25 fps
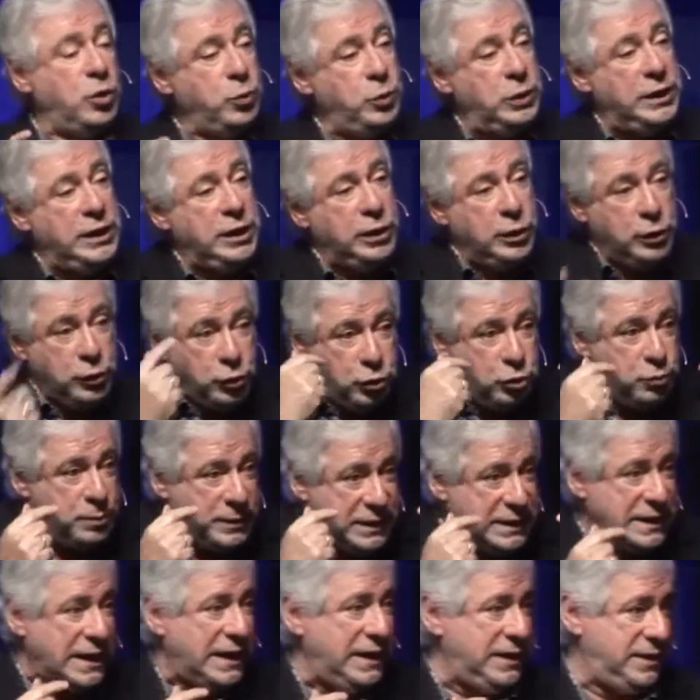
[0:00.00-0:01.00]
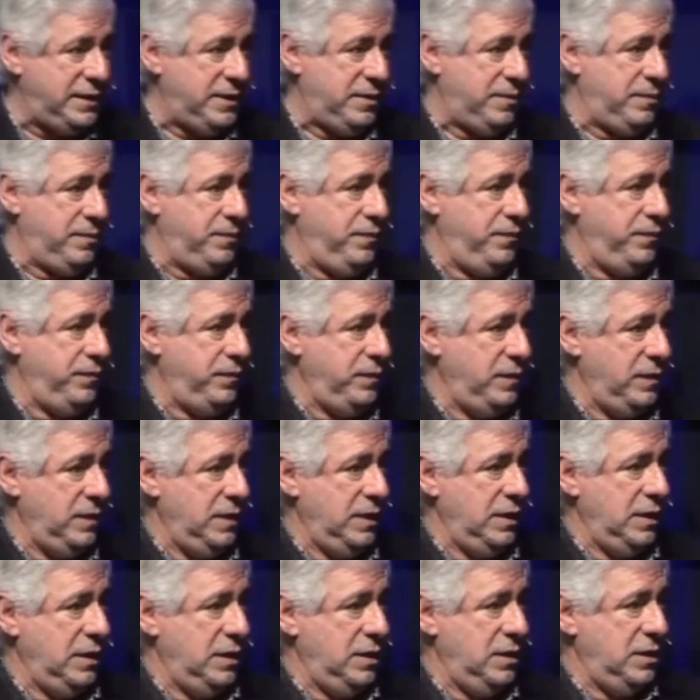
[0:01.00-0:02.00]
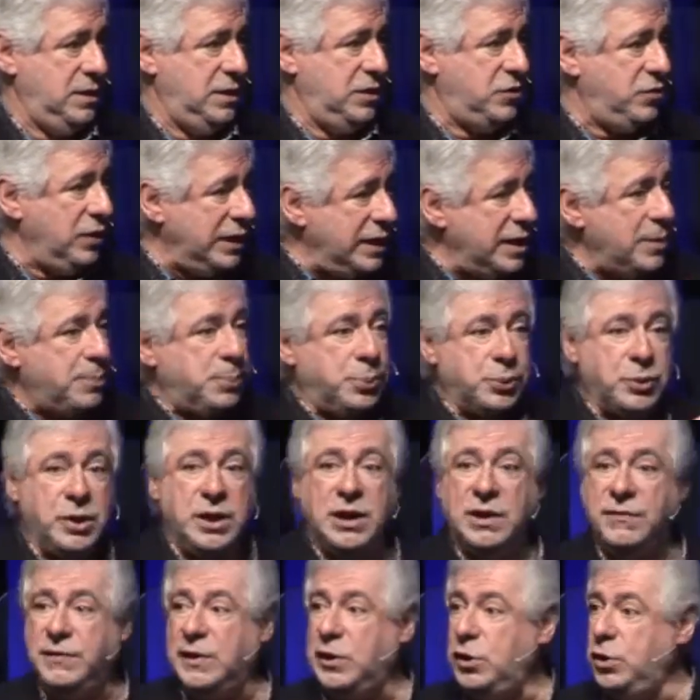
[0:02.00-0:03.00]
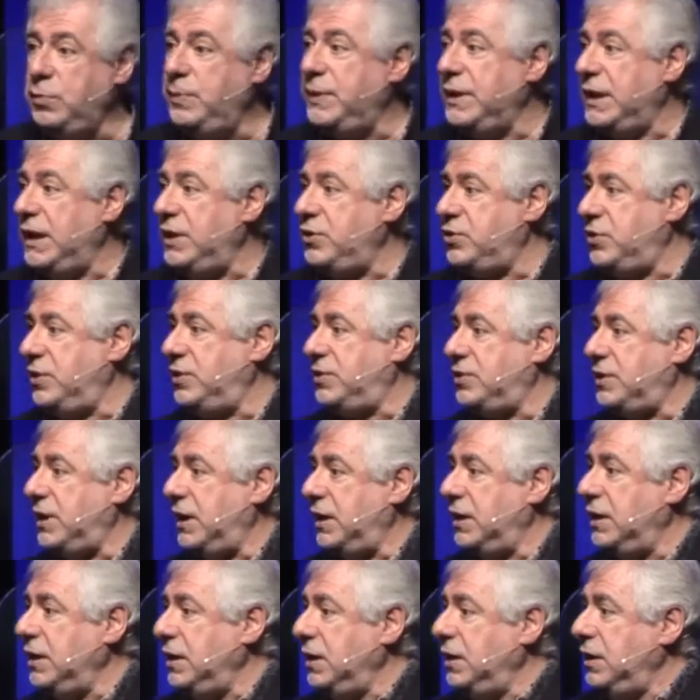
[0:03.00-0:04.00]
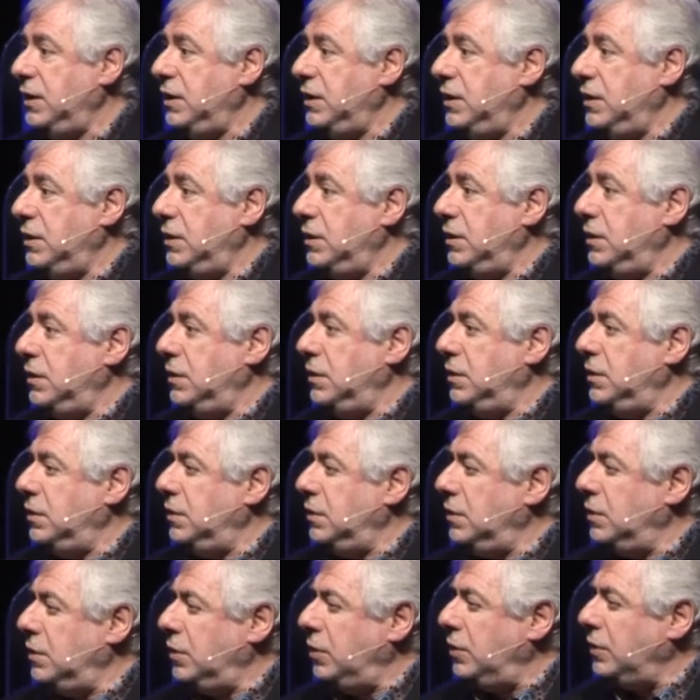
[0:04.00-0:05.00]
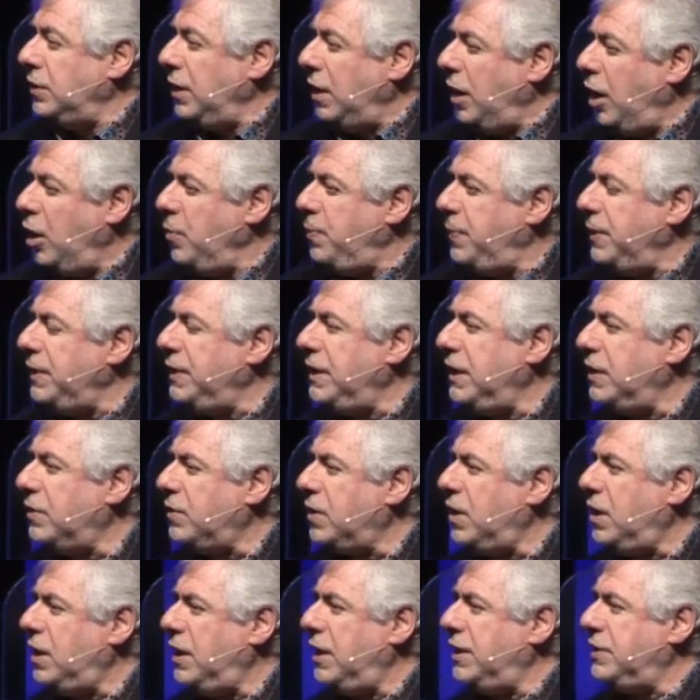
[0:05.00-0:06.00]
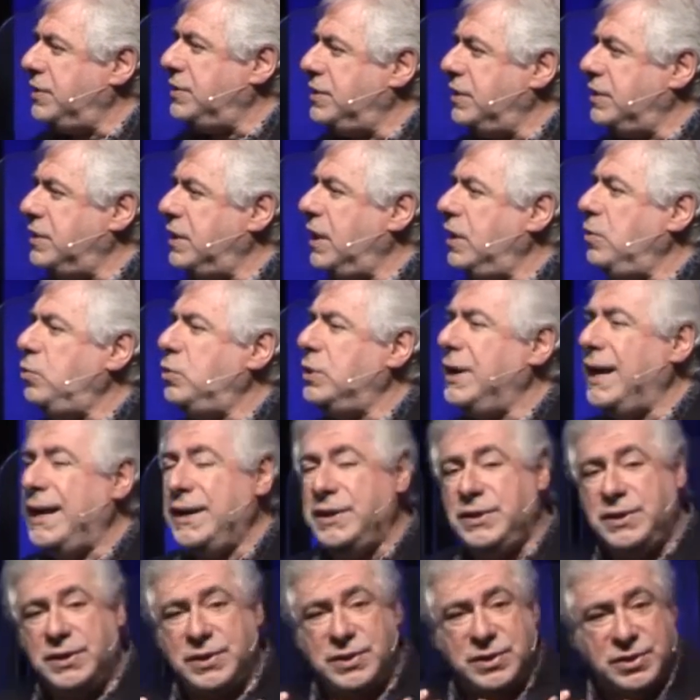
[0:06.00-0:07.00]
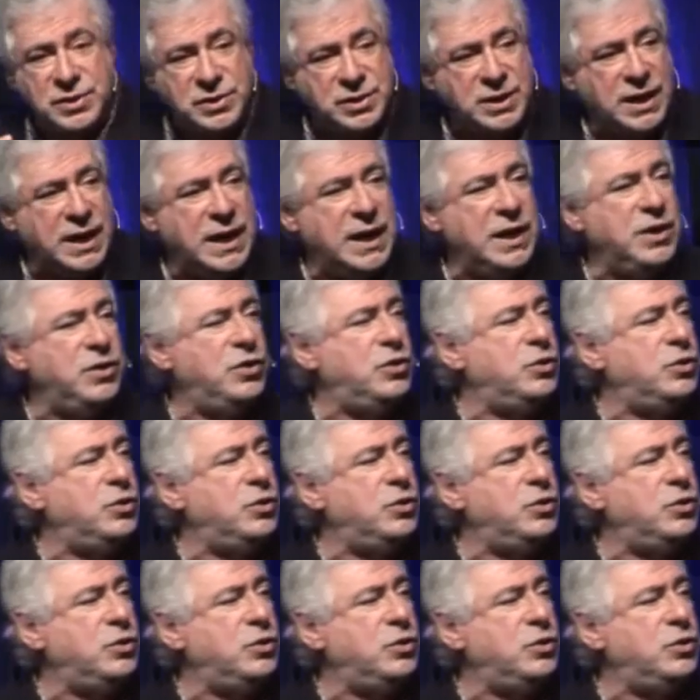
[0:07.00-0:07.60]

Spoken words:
will illuminate them. It's really a prayer of illumination, saying, Lord, open their eyes that they would understand